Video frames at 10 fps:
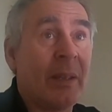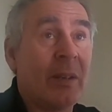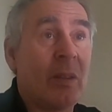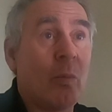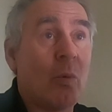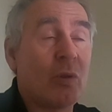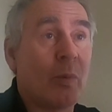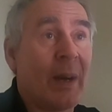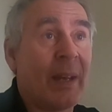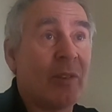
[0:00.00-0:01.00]
into the
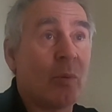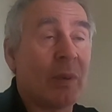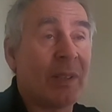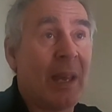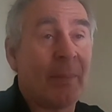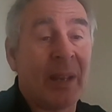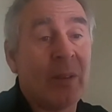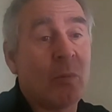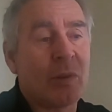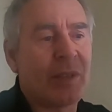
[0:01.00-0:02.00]
waterways or
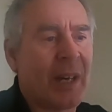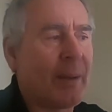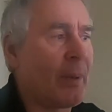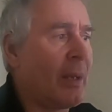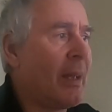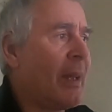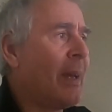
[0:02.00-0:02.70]
contaminate the water table